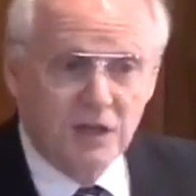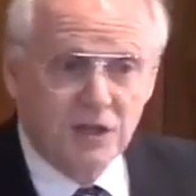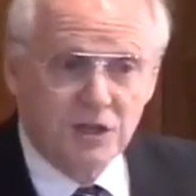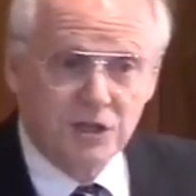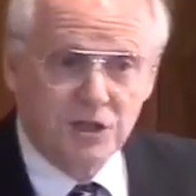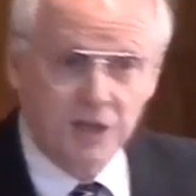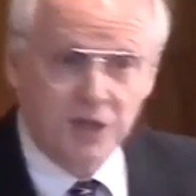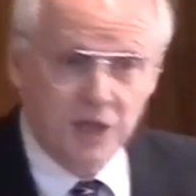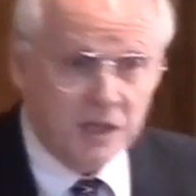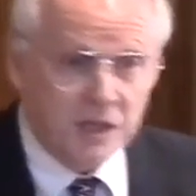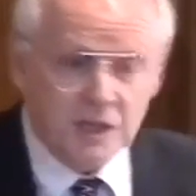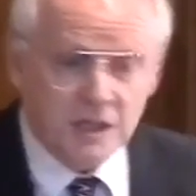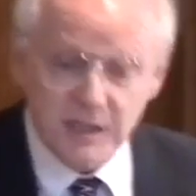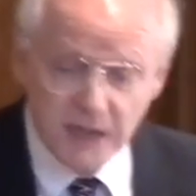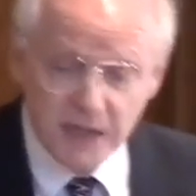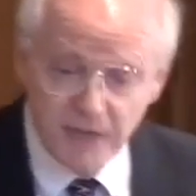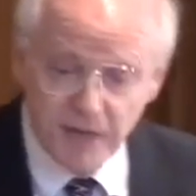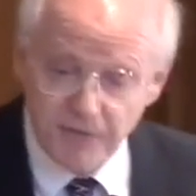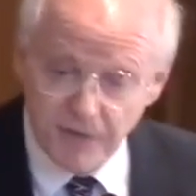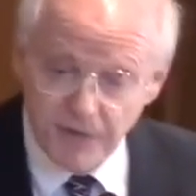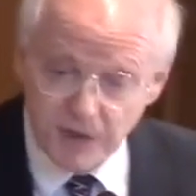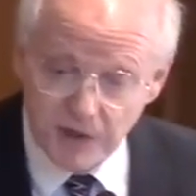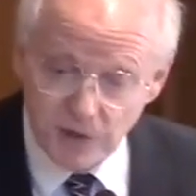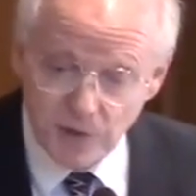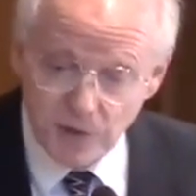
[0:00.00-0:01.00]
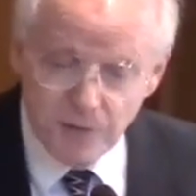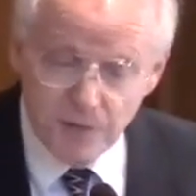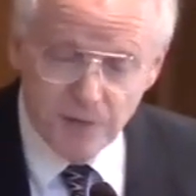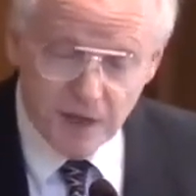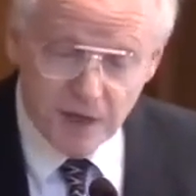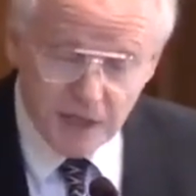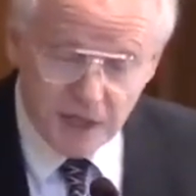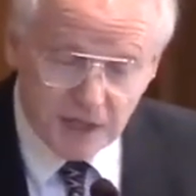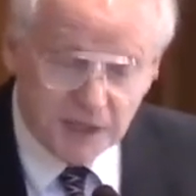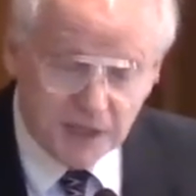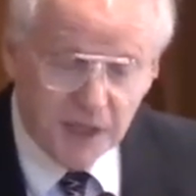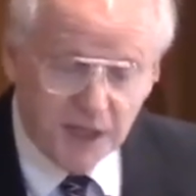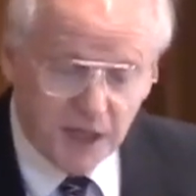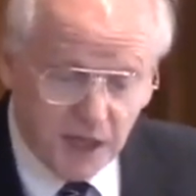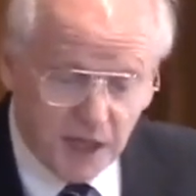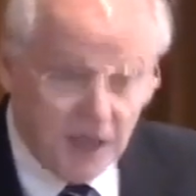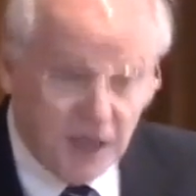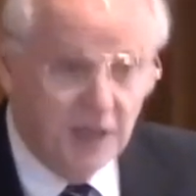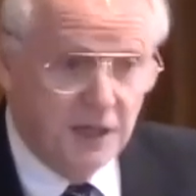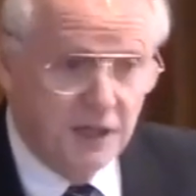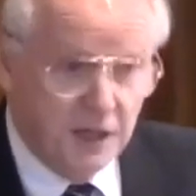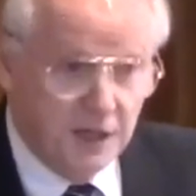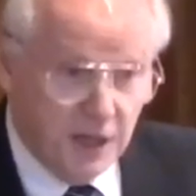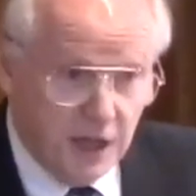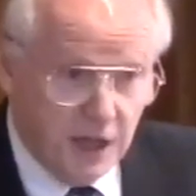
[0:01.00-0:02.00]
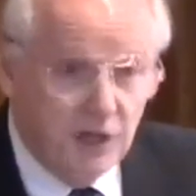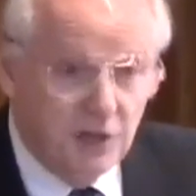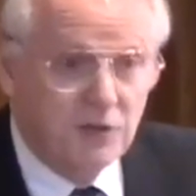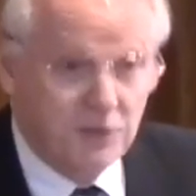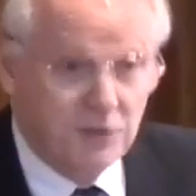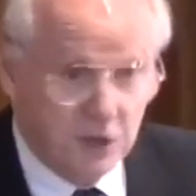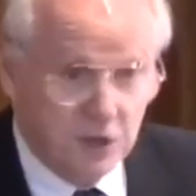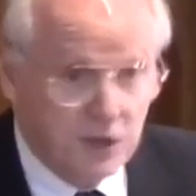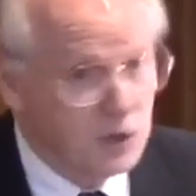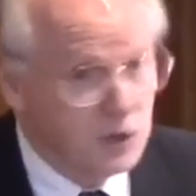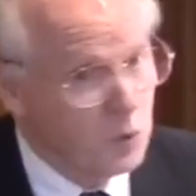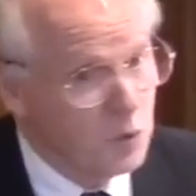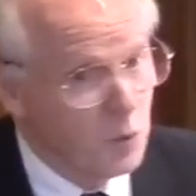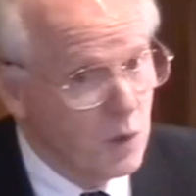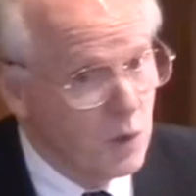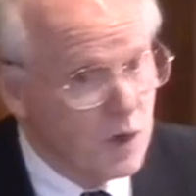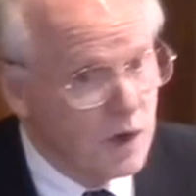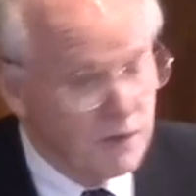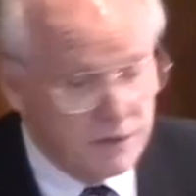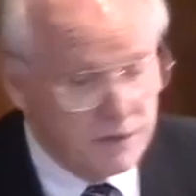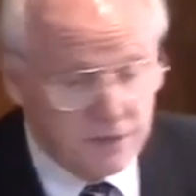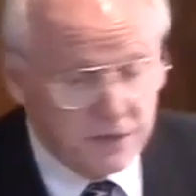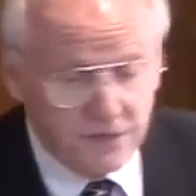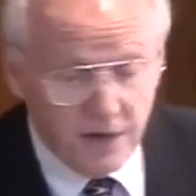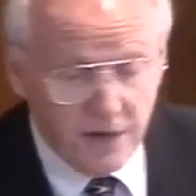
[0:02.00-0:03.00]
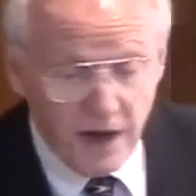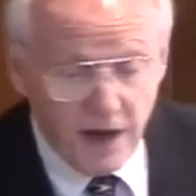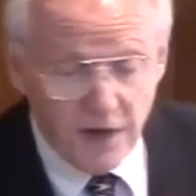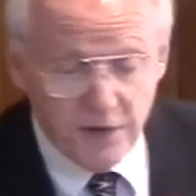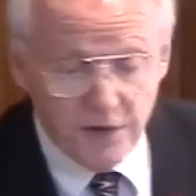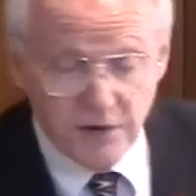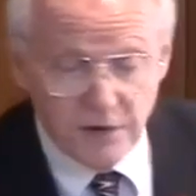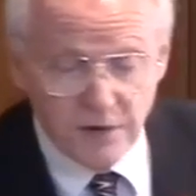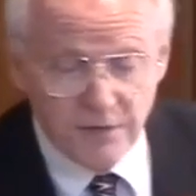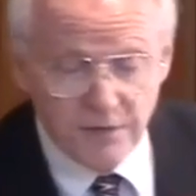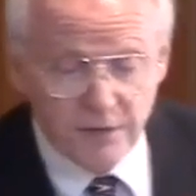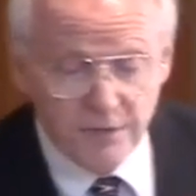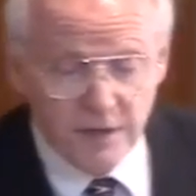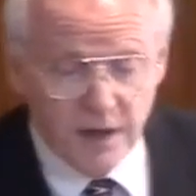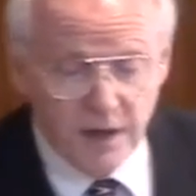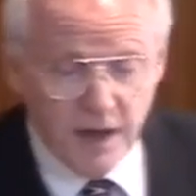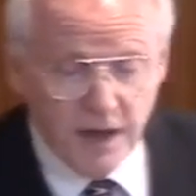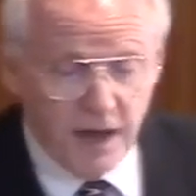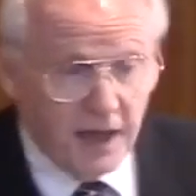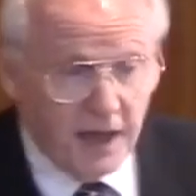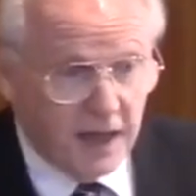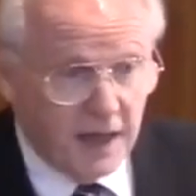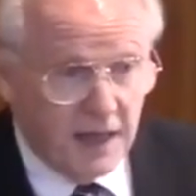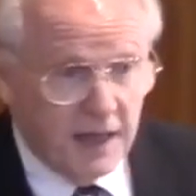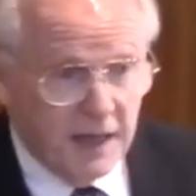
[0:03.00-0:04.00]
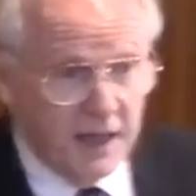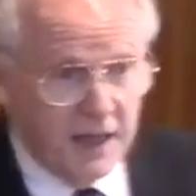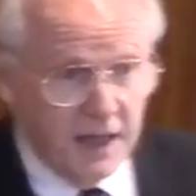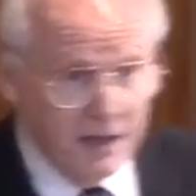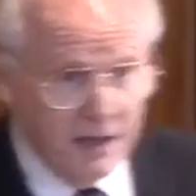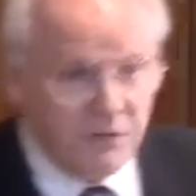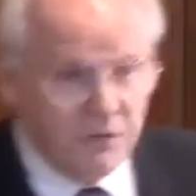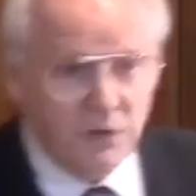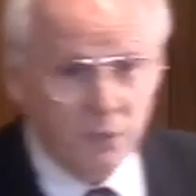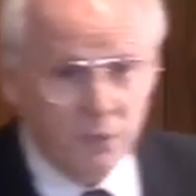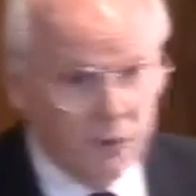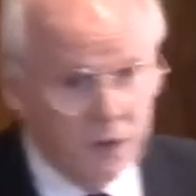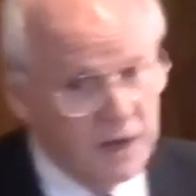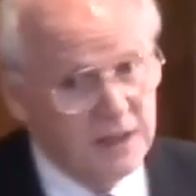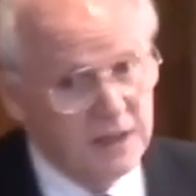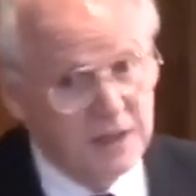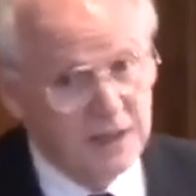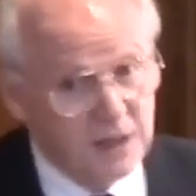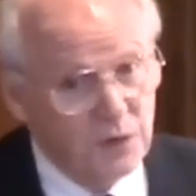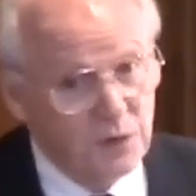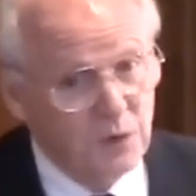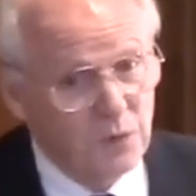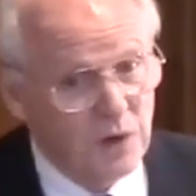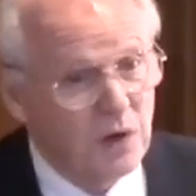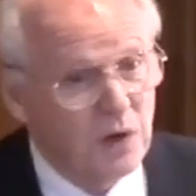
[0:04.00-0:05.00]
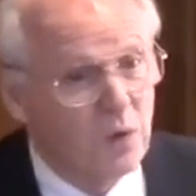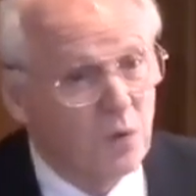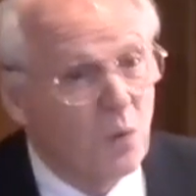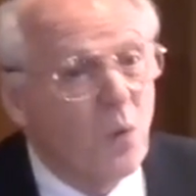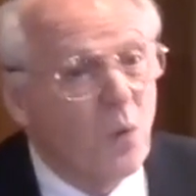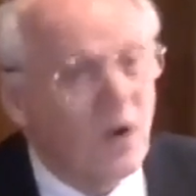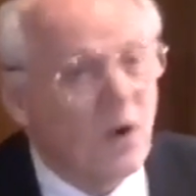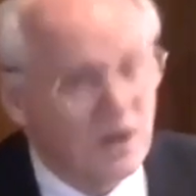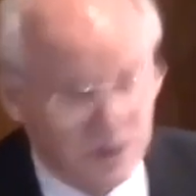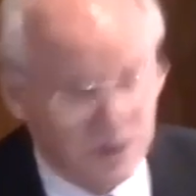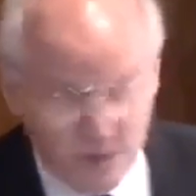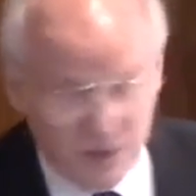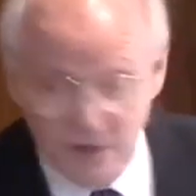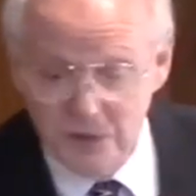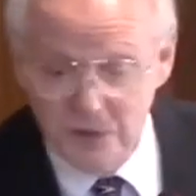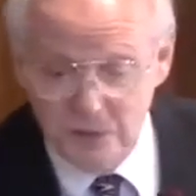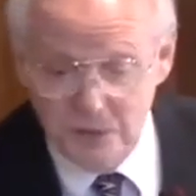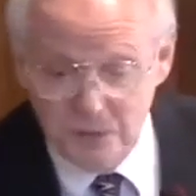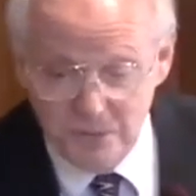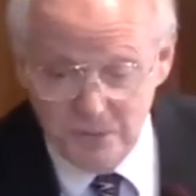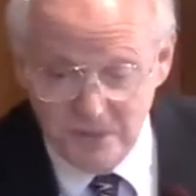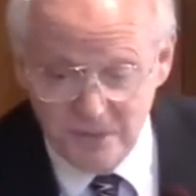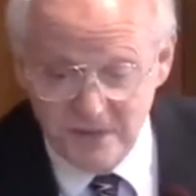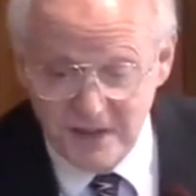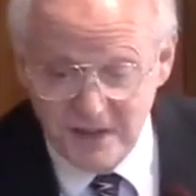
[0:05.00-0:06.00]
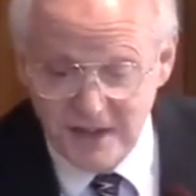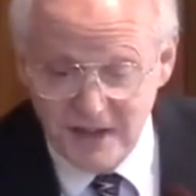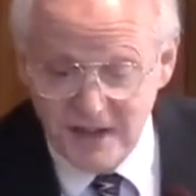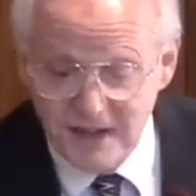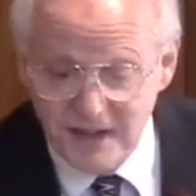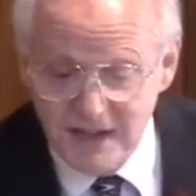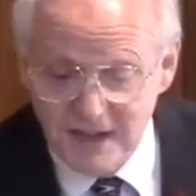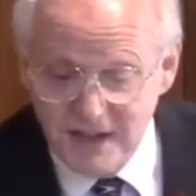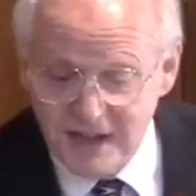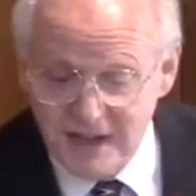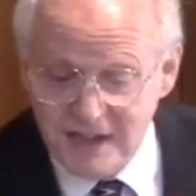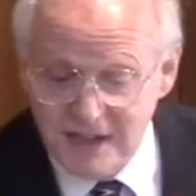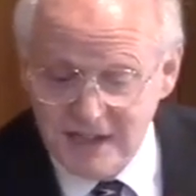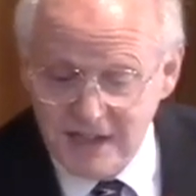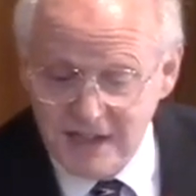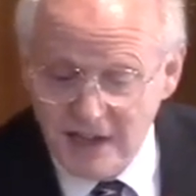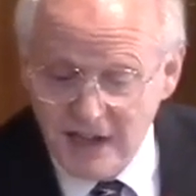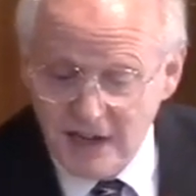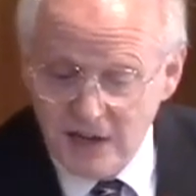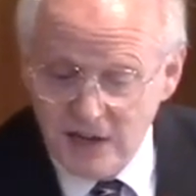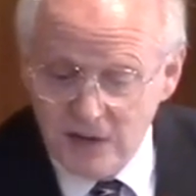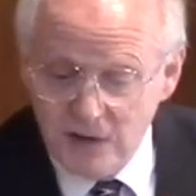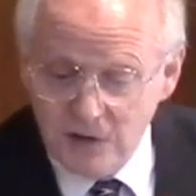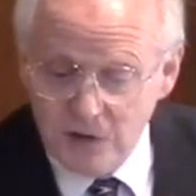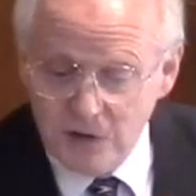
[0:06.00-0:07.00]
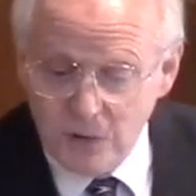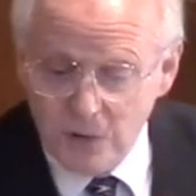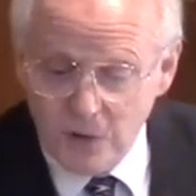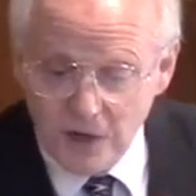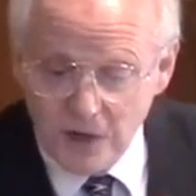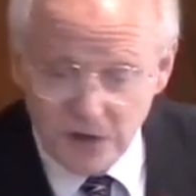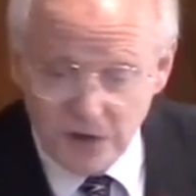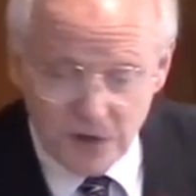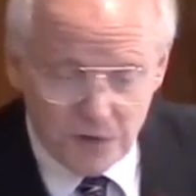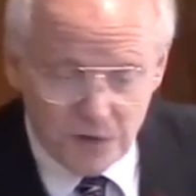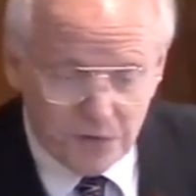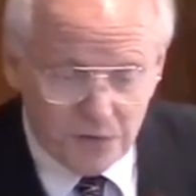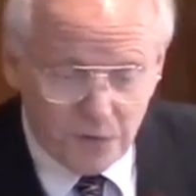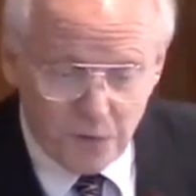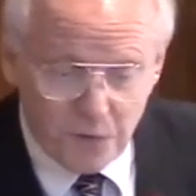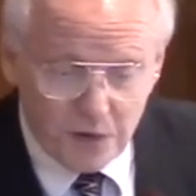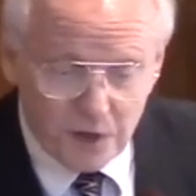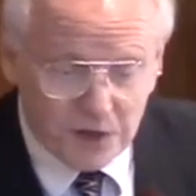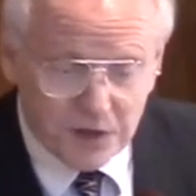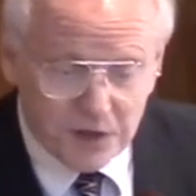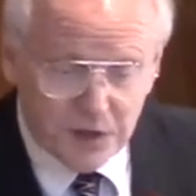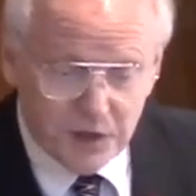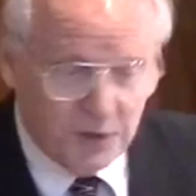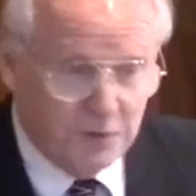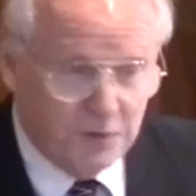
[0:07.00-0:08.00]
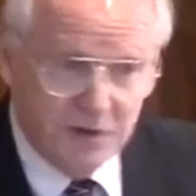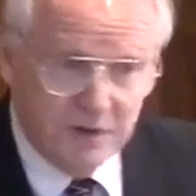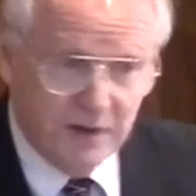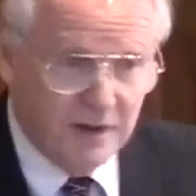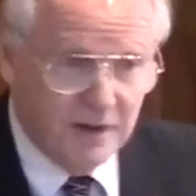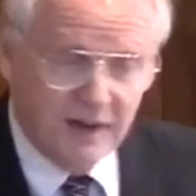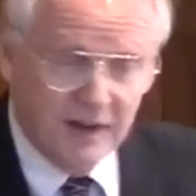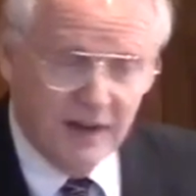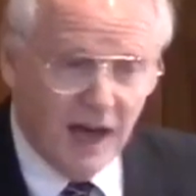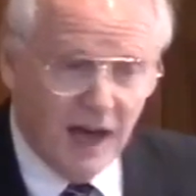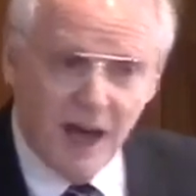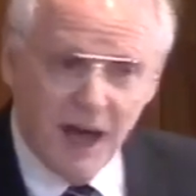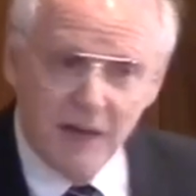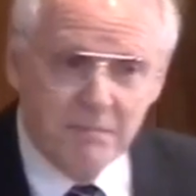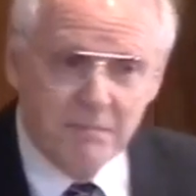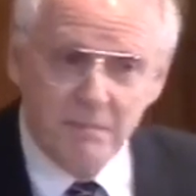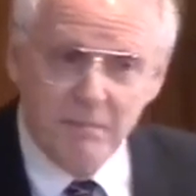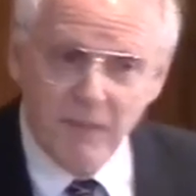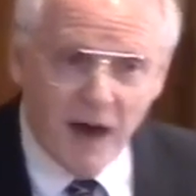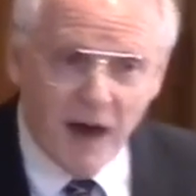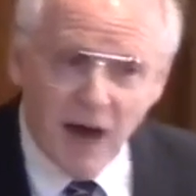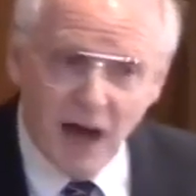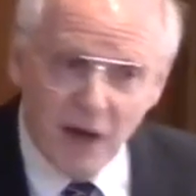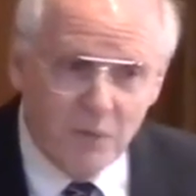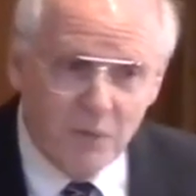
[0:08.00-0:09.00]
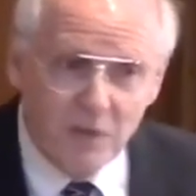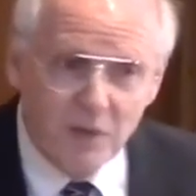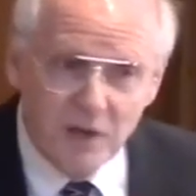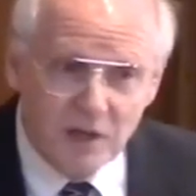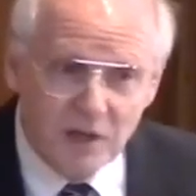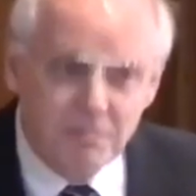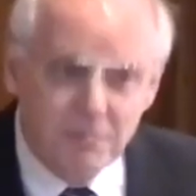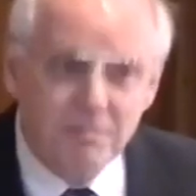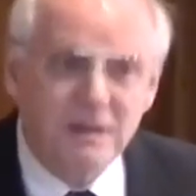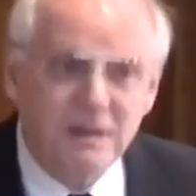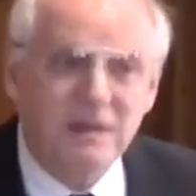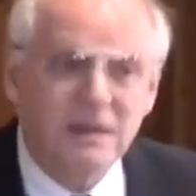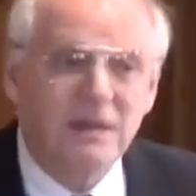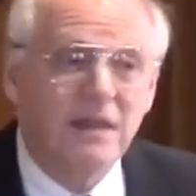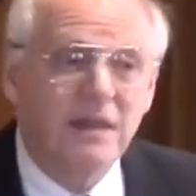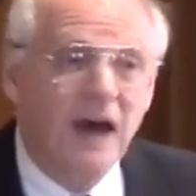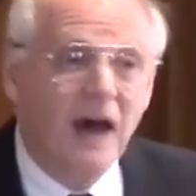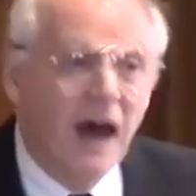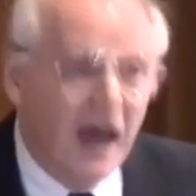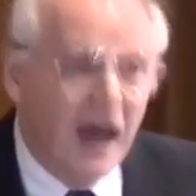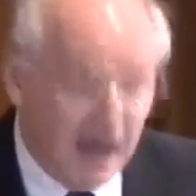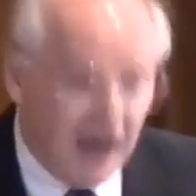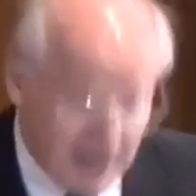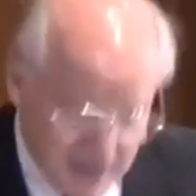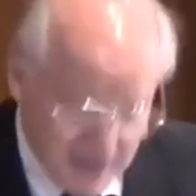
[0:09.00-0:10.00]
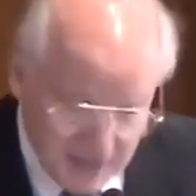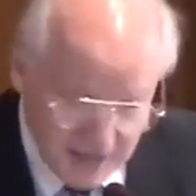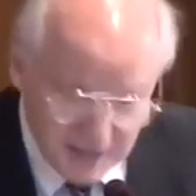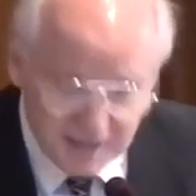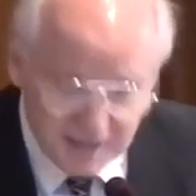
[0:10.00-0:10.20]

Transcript: Jesus had victory because he yielded to the will of his Father, even when he didn't really want to. He said in Luke 22 42, Not my will, but thine.